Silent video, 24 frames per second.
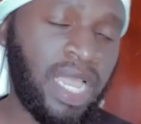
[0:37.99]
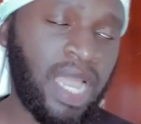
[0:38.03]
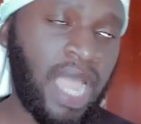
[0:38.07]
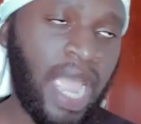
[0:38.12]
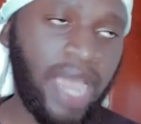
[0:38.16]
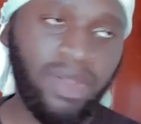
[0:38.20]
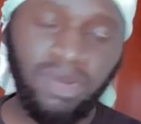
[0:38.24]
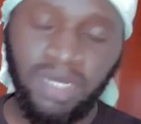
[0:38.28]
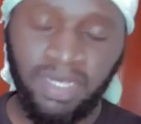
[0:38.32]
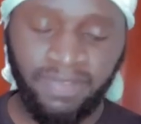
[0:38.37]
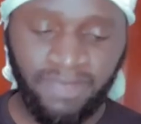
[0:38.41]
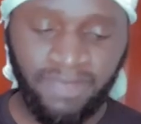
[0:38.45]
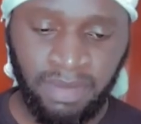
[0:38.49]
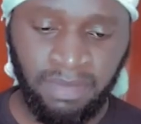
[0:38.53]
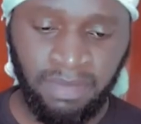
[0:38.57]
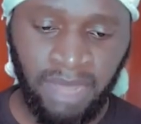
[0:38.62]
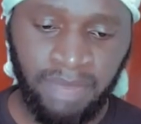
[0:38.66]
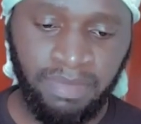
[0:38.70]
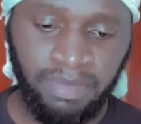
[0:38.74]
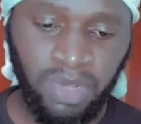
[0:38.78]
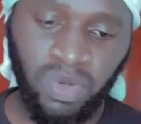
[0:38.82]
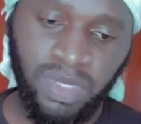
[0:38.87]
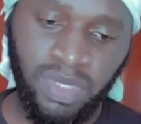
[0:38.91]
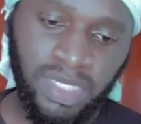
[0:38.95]
I don't even mind
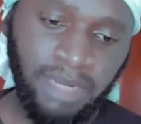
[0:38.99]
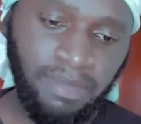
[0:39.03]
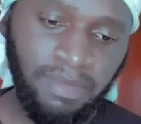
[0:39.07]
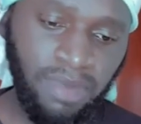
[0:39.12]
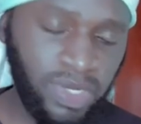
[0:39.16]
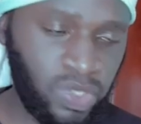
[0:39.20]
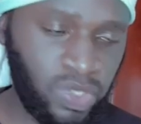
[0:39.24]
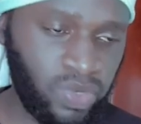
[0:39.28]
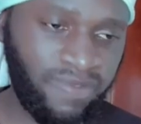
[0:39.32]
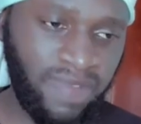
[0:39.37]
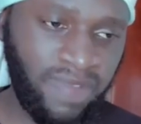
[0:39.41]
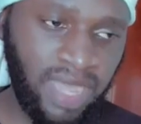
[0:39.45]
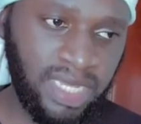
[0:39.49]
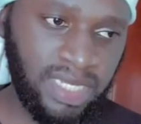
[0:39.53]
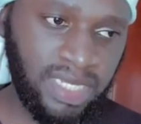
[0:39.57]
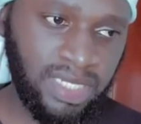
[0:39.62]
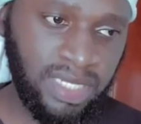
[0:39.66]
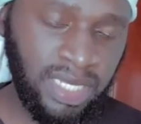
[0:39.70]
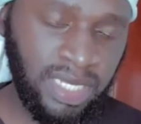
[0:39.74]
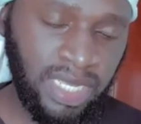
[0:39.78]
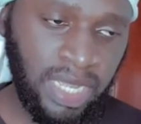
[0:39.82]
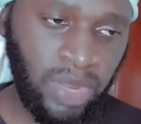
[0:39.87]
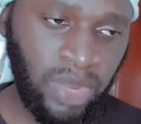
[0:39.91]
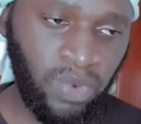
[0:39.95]
because the boy too fine,
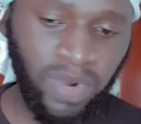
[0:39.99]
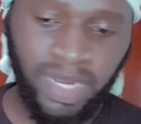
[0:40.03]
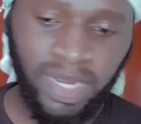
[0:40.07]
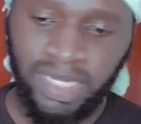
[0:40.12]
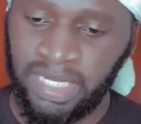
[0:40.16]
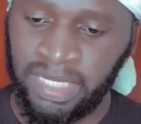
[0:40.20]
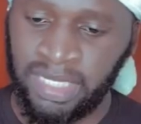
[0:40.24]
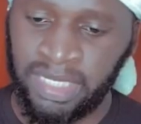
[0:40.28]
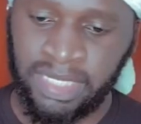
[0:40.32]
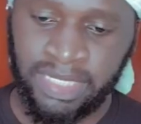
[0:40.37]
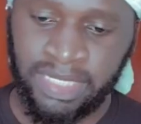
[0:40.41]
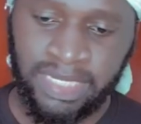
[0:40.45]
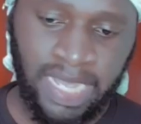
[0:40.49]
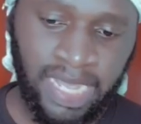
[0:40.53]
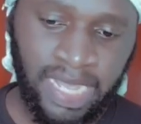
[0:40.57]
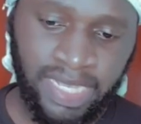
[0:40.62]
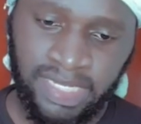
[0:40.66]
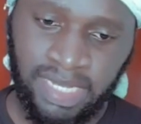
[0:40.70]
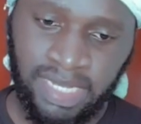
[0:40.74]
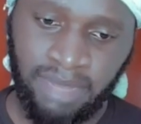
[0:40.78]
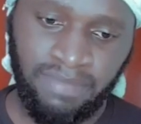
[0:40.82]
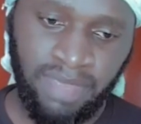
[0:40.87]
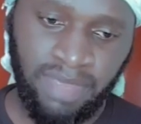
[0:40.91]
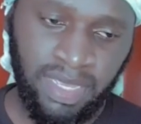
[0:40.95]
waiting uh,
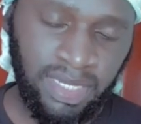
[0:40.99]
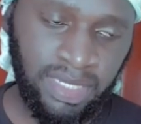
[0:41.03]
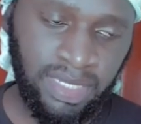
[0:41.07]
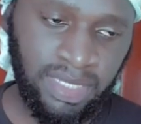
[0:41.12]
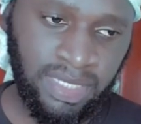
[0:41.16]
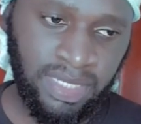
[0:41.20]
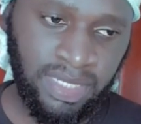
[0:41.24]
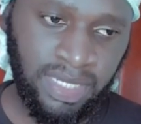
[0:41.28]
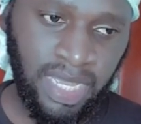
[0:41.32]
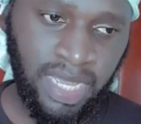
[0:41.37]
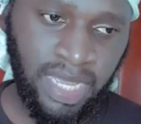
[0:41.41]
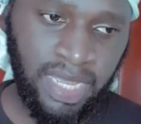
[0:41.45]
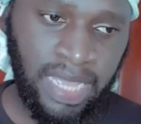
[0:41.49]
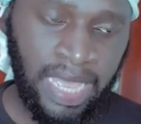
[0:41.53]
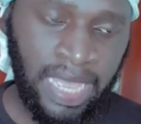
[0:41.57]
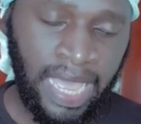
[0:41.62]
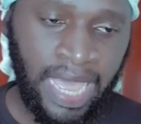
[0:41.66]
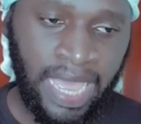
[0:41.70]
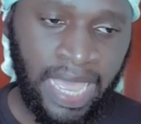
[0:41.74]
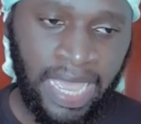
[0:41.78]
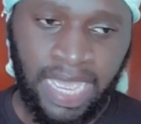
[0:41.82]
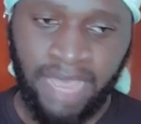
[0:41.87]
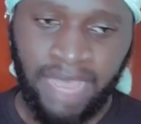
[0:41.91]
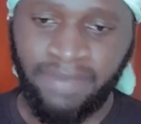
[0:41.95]
shabby. Yeah?
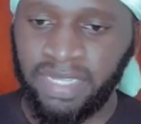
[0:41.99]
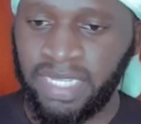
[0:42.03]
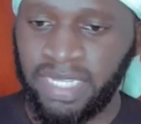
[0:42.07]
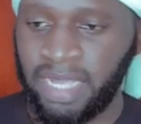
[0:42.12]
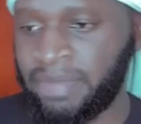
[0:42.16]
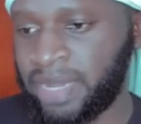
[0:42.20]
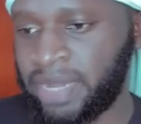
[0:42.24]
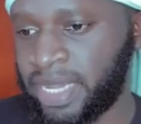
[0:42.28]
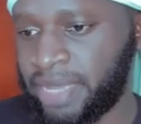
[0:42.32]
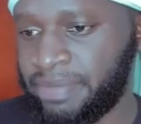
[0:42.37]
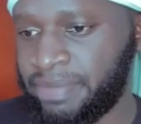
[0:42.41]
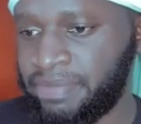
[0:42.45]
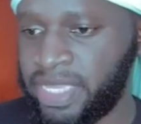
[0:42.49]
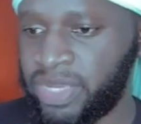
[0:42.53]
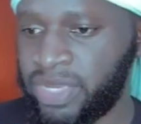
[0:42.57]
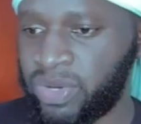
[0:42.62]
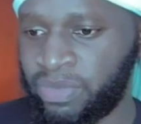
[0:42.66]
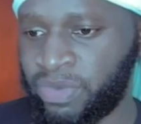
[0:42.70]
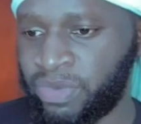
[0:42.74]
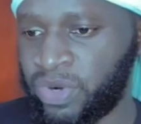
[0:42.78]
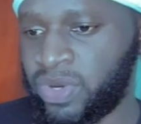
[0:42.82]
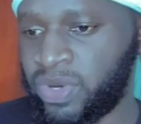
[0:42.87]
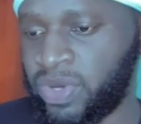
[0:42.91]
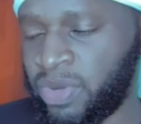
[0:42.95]
Every time I be
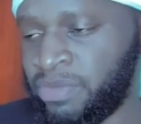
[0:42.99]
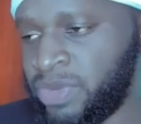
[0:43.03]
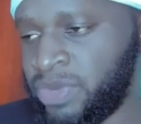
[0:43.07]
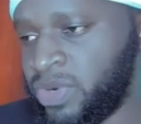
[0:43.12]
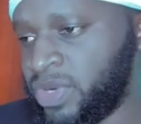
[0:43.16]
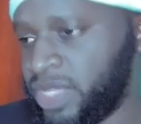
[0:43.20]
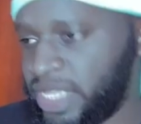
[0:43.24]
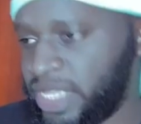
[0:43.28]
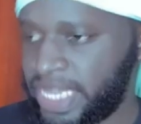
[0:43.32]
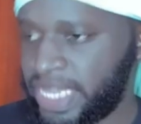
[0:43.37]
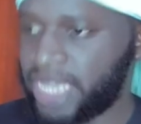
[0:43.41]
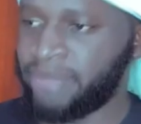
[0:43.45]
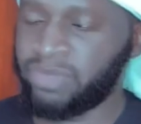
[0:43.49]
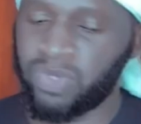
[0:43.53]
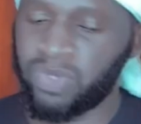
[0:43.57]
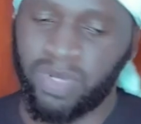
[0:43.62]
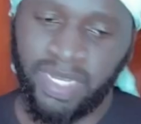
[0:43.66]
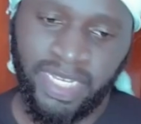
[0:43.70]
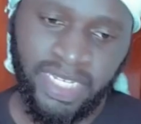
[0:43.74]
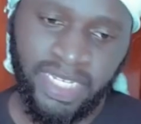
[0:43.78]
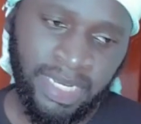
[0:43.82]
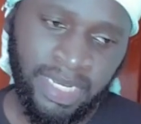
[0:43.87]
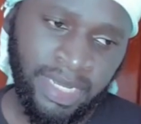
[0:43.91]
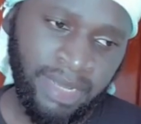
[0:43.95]
Omo, Omo, he came to the
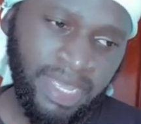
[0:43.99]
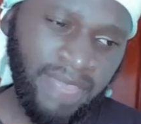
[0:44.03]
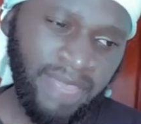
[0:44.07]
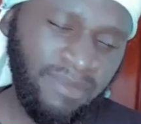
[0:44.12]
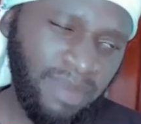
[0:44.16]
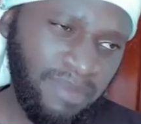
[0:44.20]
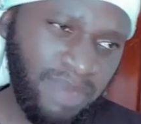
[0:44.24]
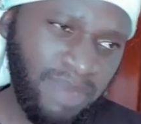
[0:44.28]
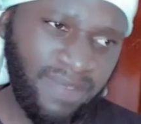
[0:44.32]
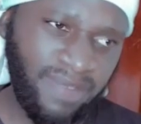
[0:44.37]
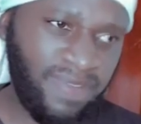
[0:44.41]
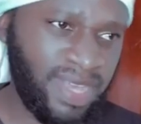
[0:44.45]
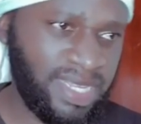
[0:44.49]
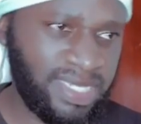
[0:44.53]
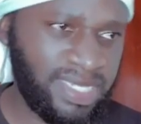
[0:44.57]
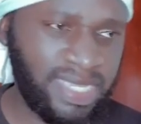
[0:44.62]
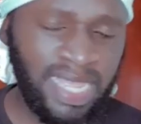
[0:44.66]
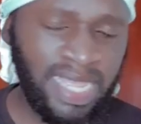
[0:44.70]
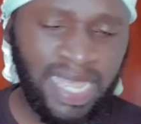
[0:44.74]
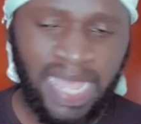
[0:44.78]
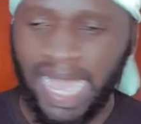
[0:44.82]
kitchen, give me breakfast.